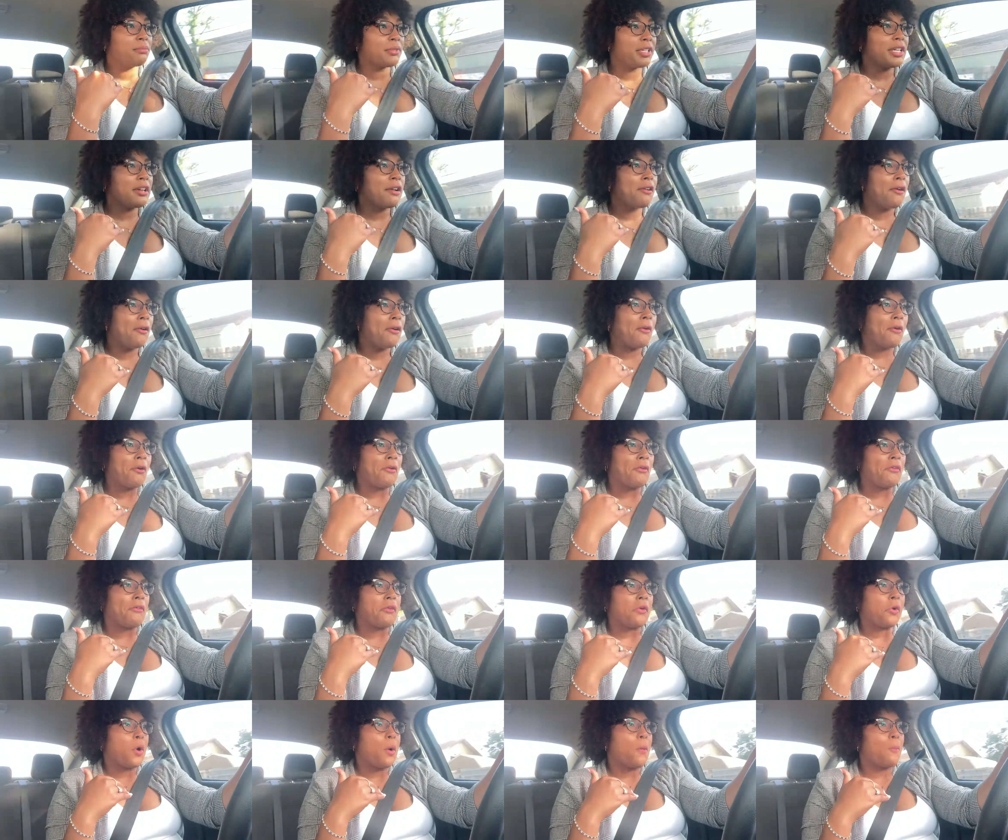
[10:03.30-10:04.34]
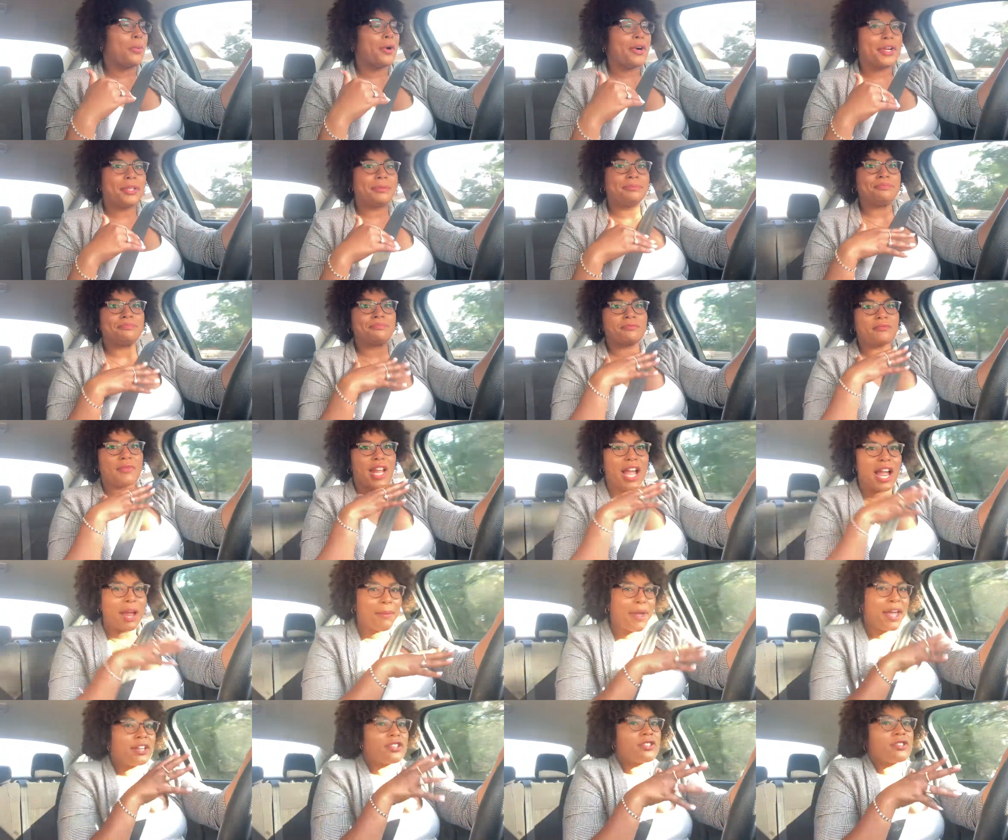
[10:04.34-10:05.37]
me, but
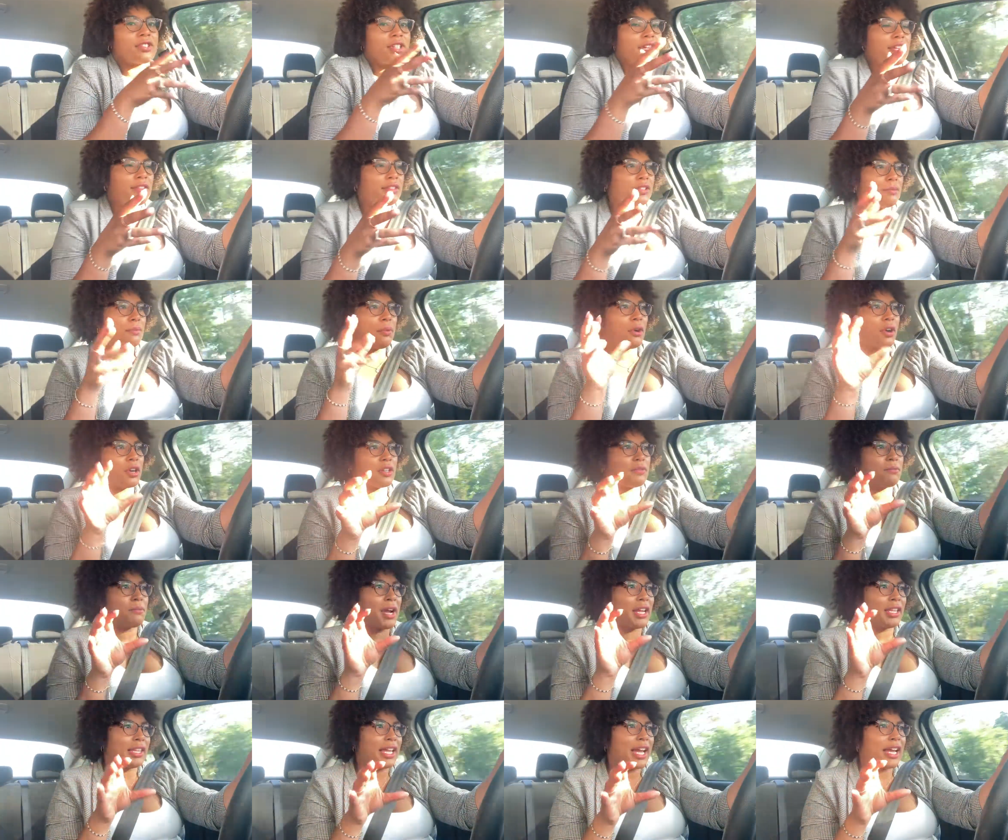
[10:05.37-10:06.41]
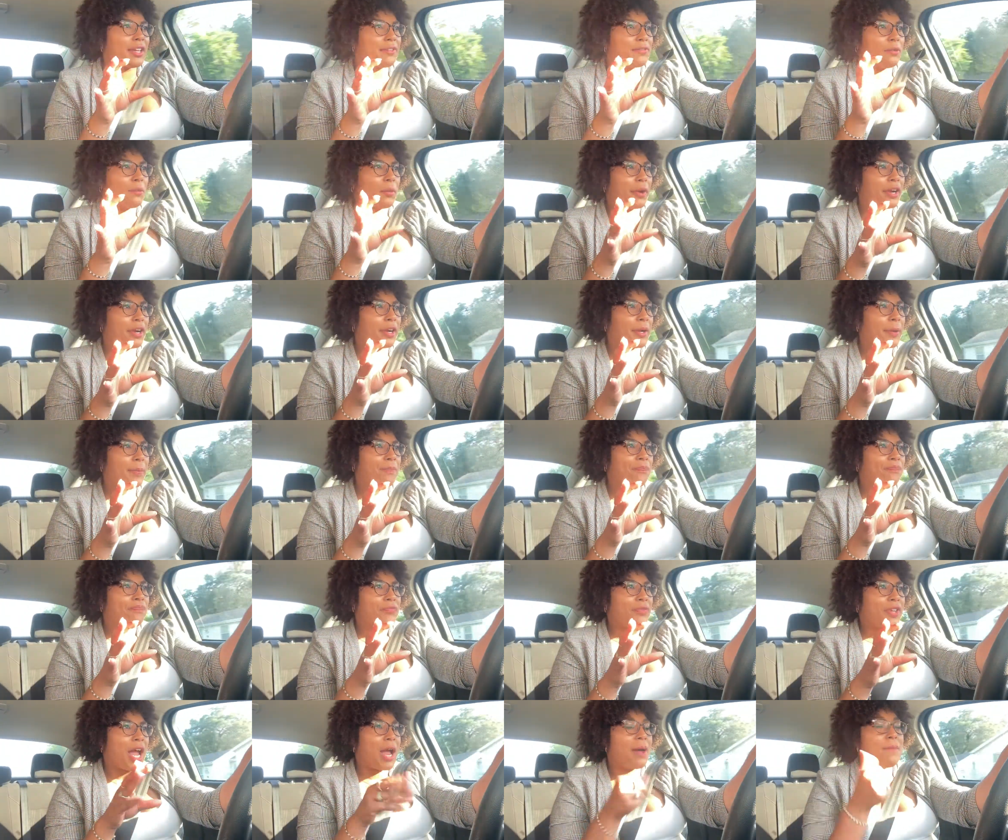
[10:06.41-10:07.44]
I'm actually in the part of my life where
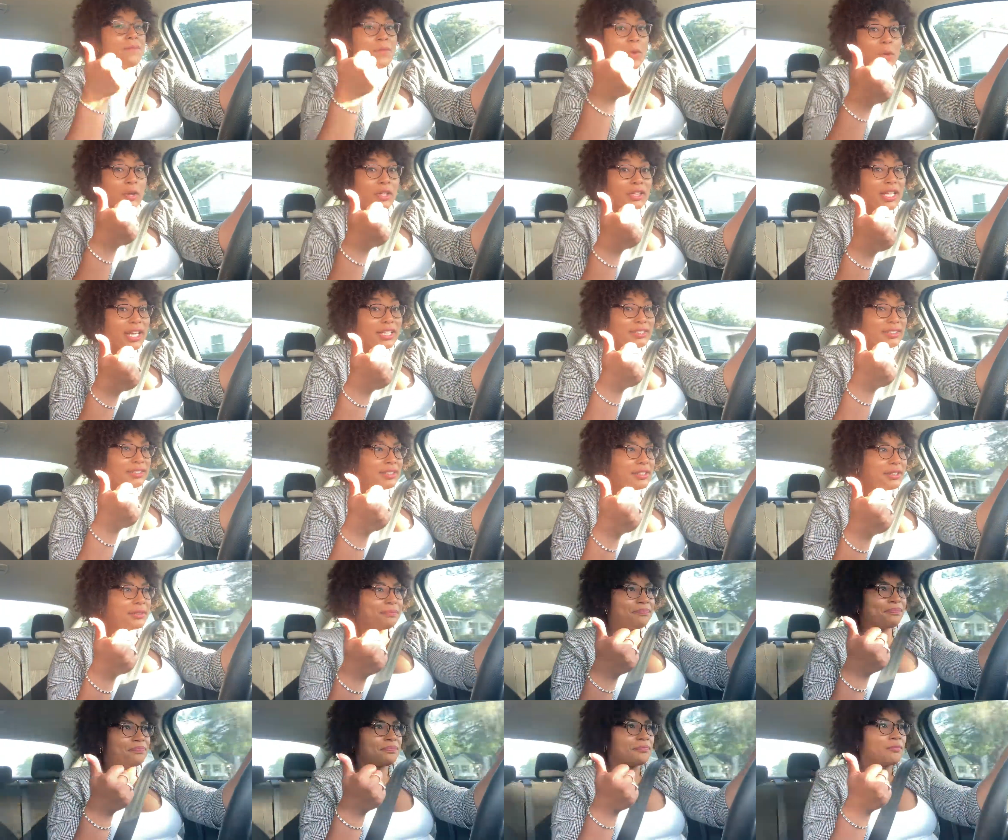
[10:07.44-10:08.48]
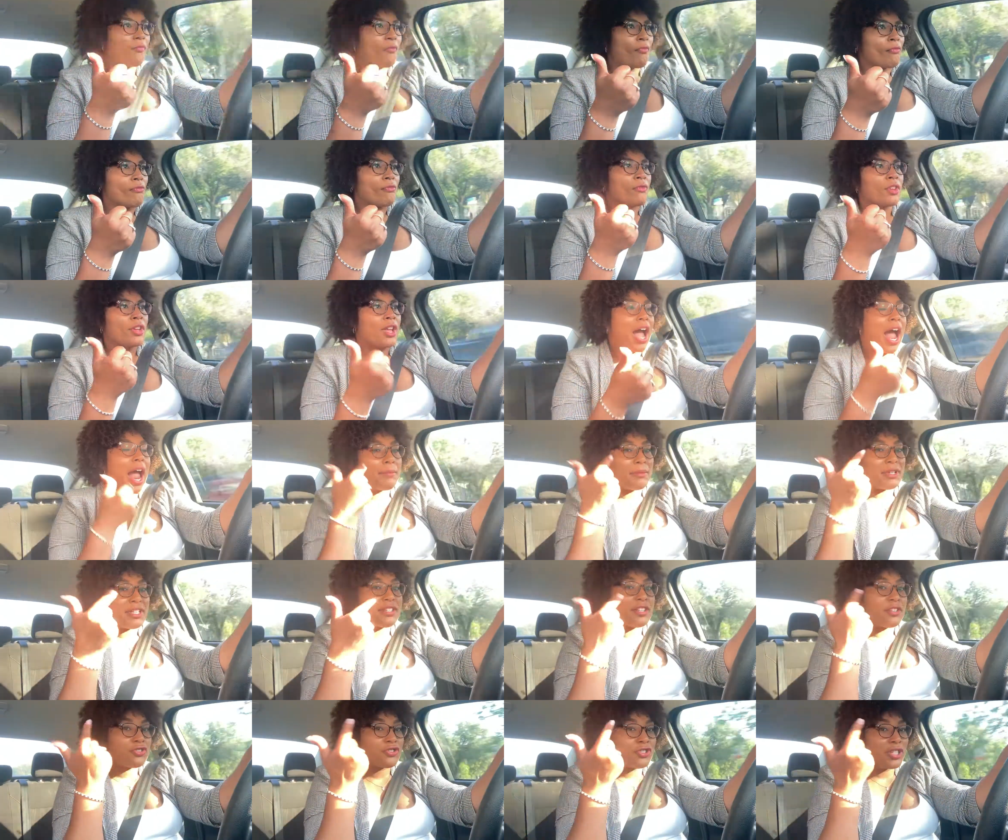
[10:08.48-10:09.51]
I'm vocalizing them. I'm
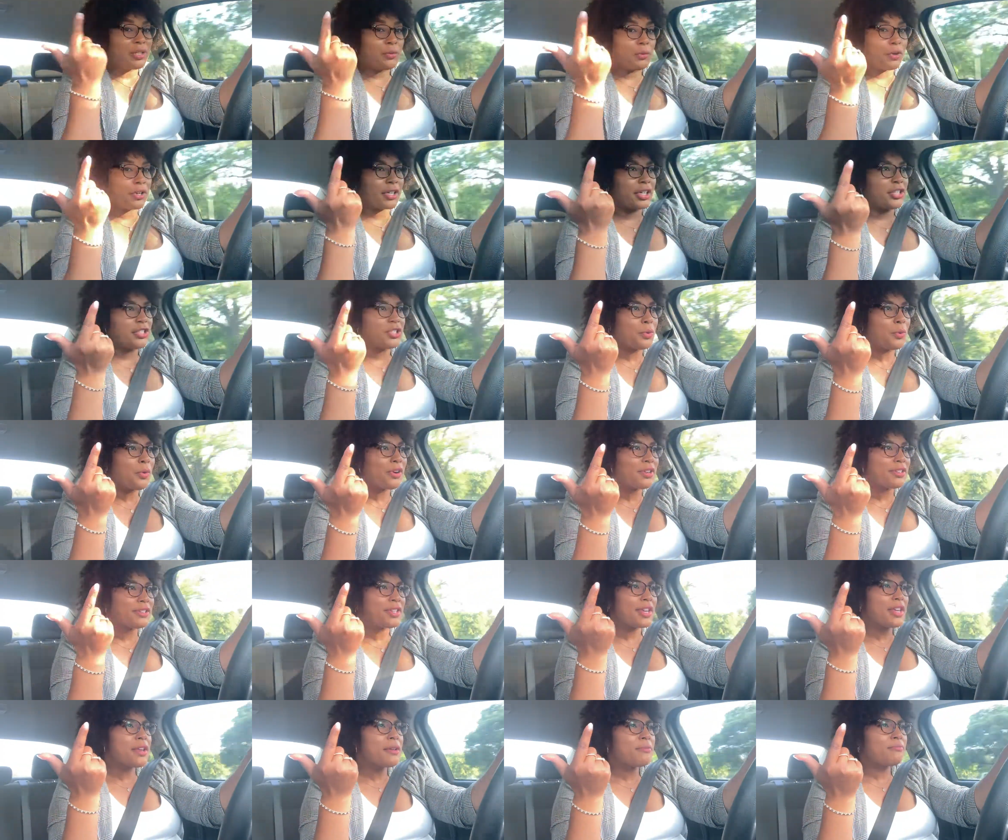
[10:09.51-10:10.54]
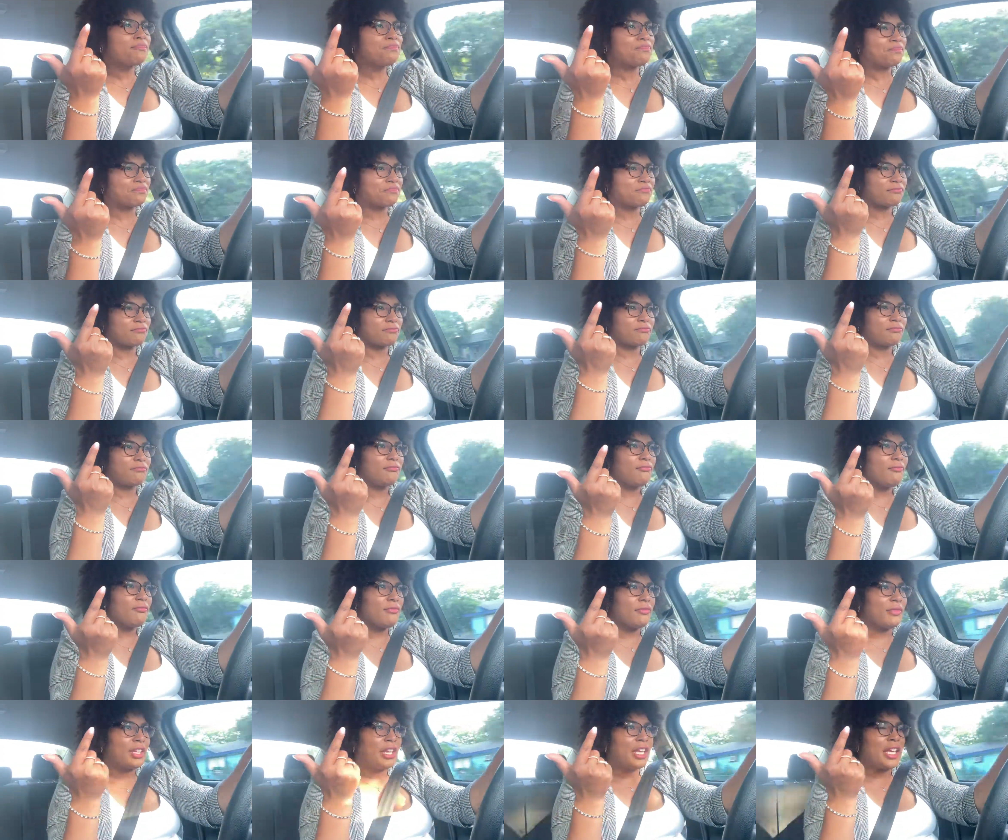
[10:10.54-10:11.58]
intentionally working towards them.
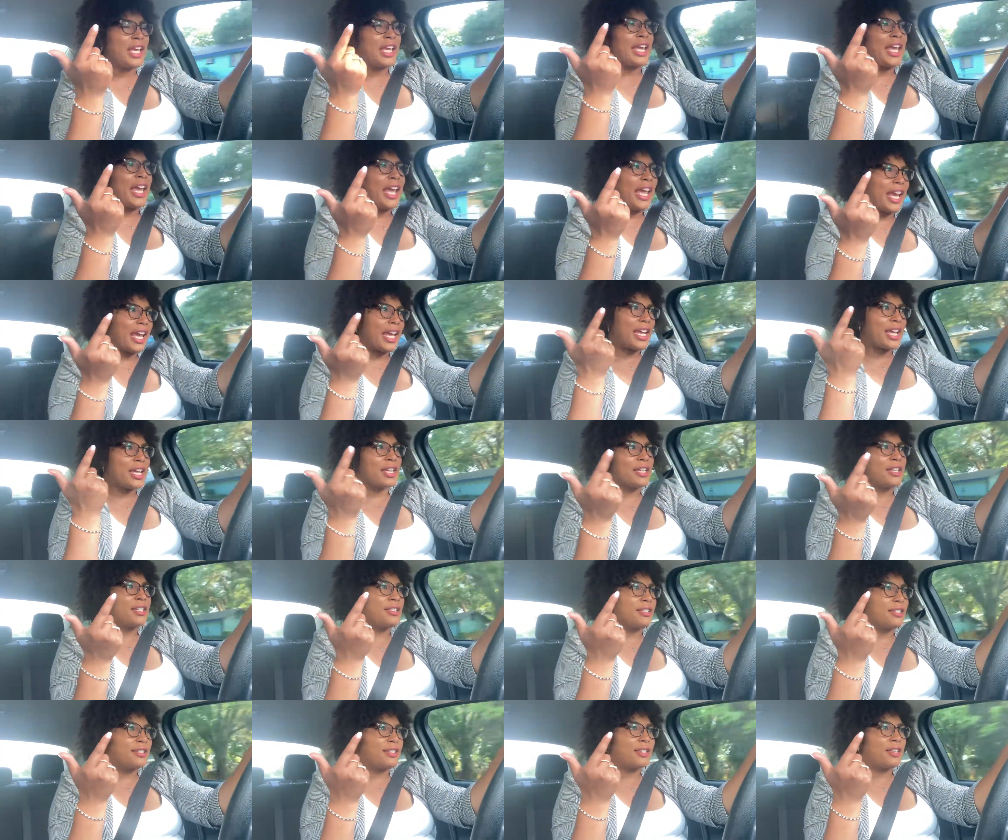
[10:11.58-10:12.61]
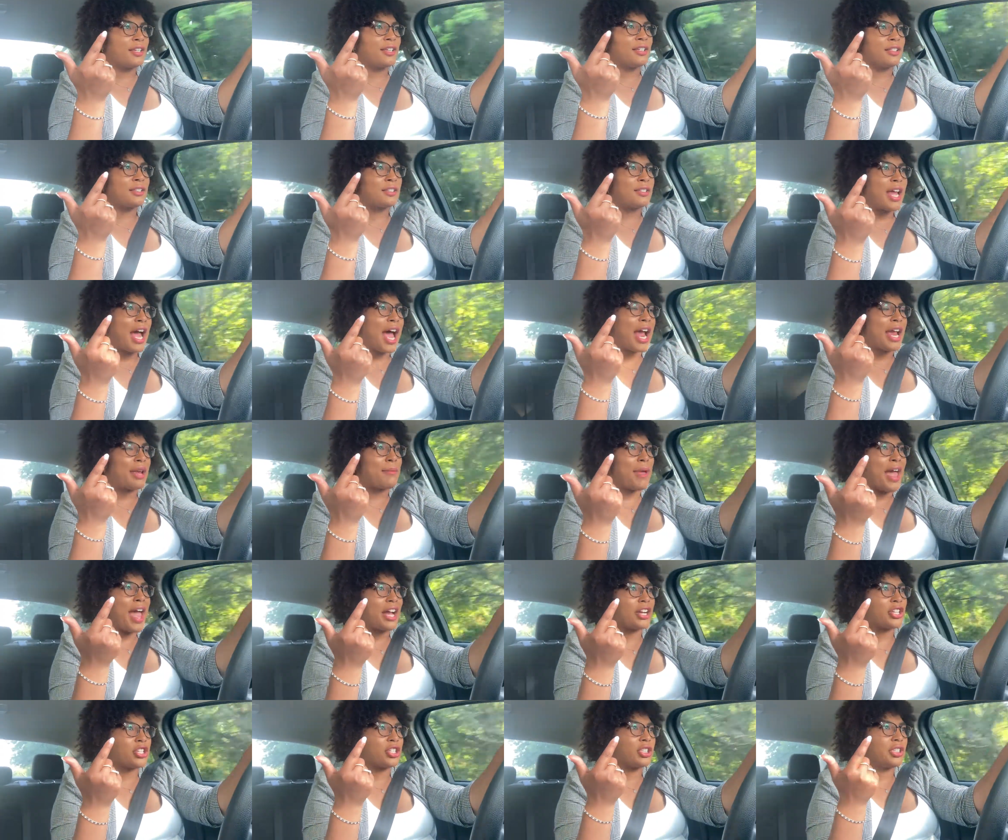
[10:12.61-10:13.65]
And I'm
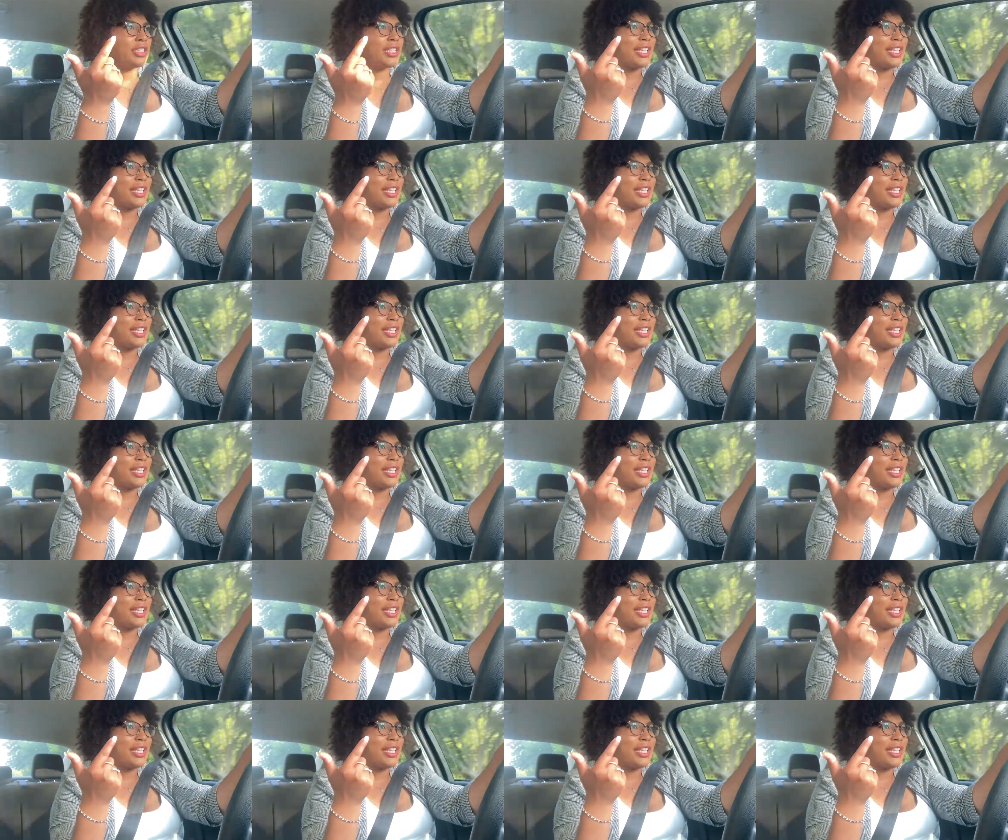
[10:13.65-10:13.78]
actually